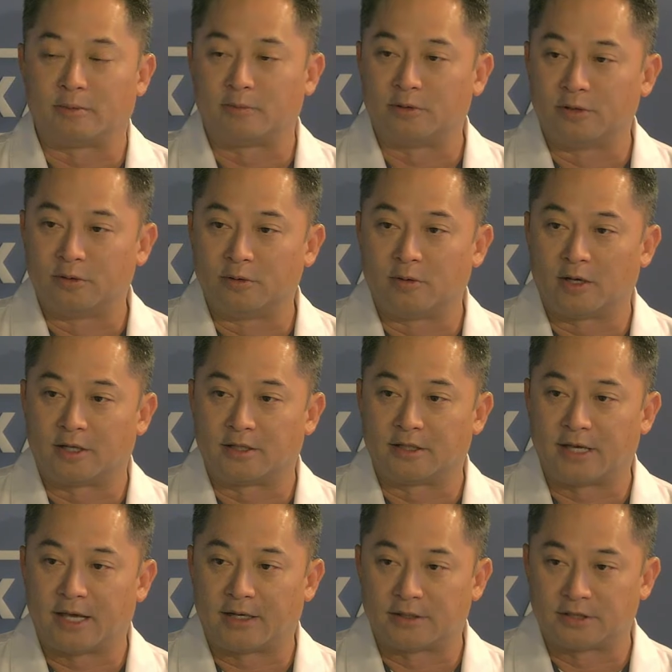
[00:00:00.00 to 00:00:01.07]
do
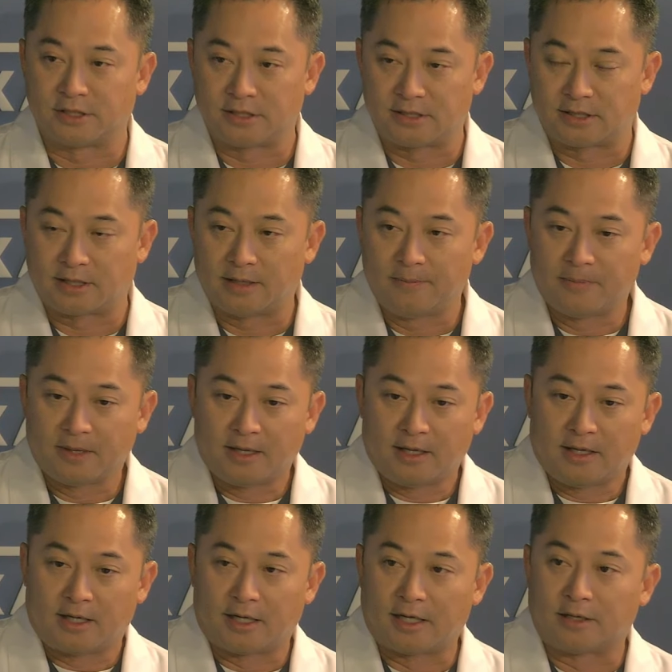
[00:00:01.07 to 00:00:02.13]
the analgesia
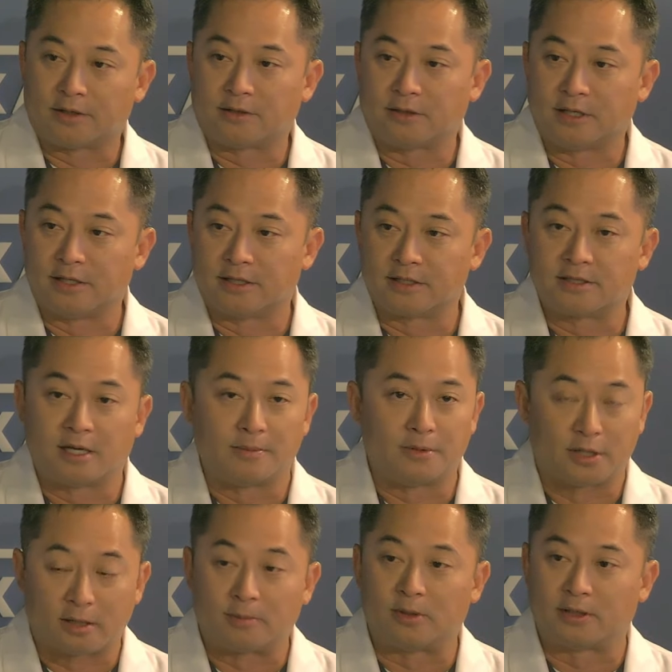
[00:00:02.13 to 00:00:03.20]
in the
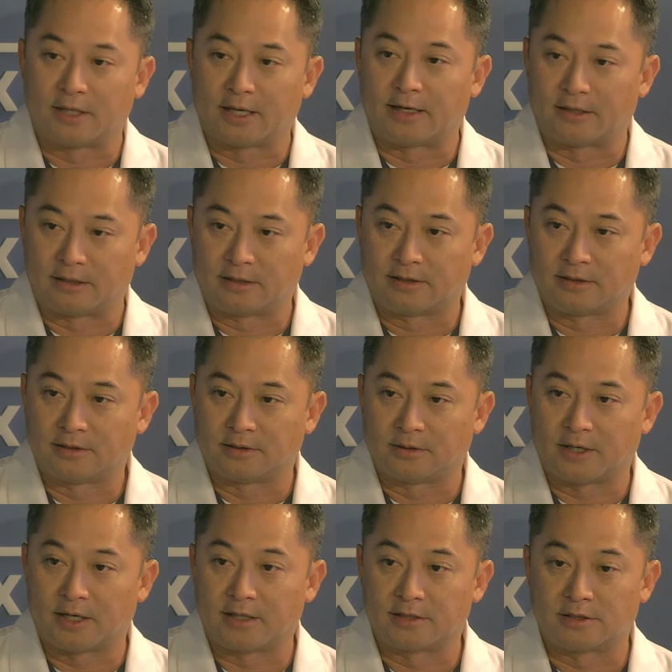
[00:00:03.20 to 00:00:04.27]
subdermal layer.
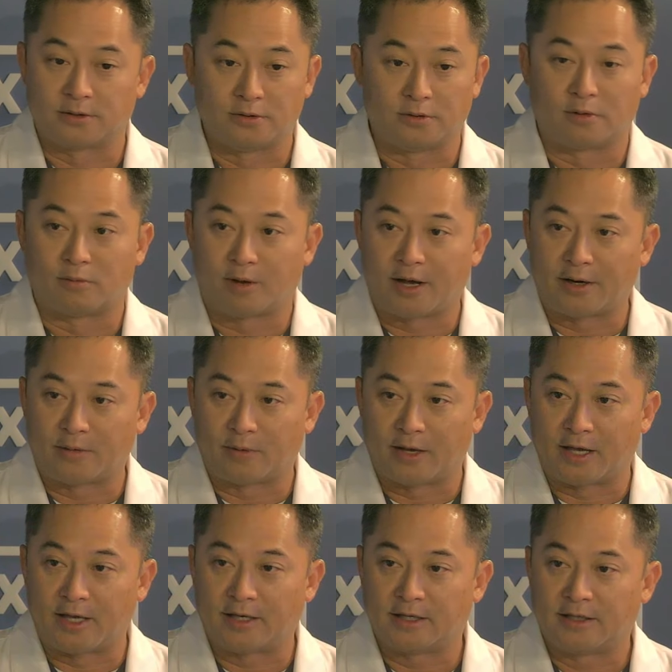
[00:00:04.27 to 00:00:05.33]
Okay, so you're wide
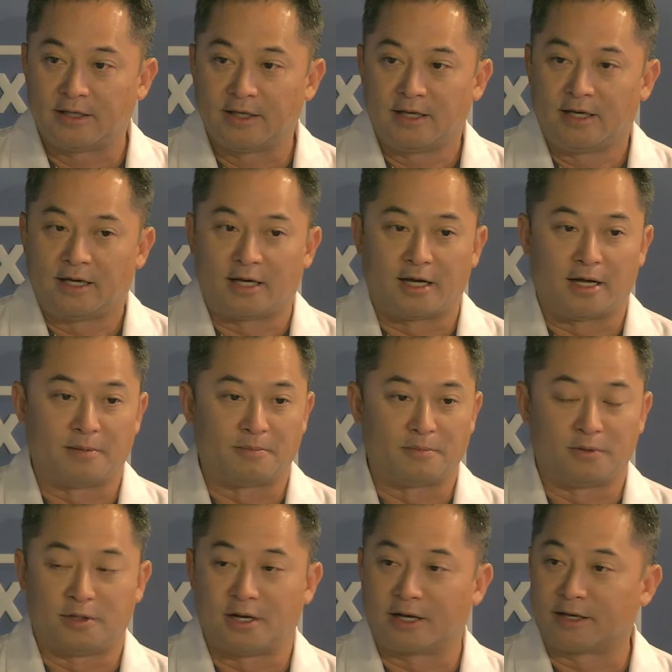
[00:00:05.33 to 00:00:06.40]
awake.
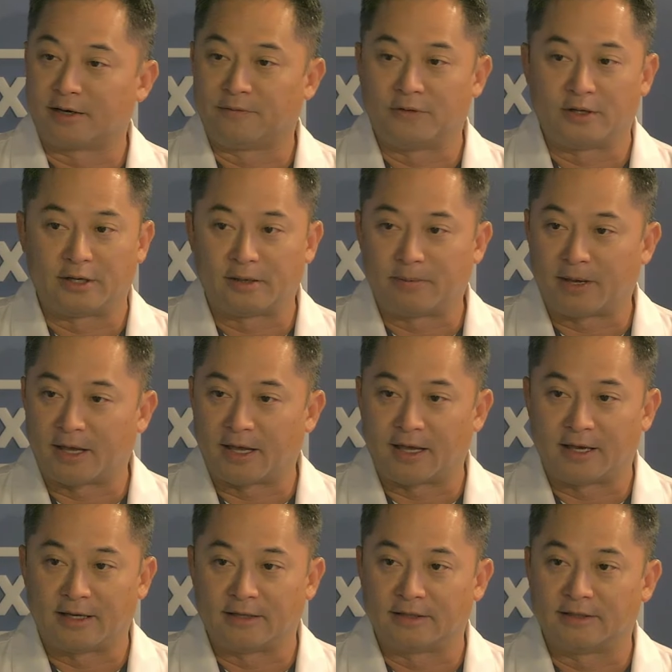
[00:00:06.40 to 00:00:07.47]
You're not going to feel any
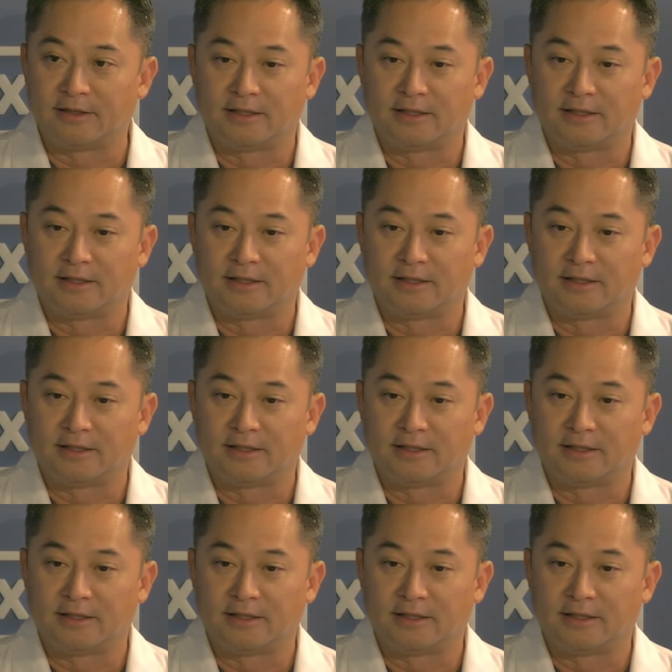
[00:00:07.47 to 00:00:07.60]
pain.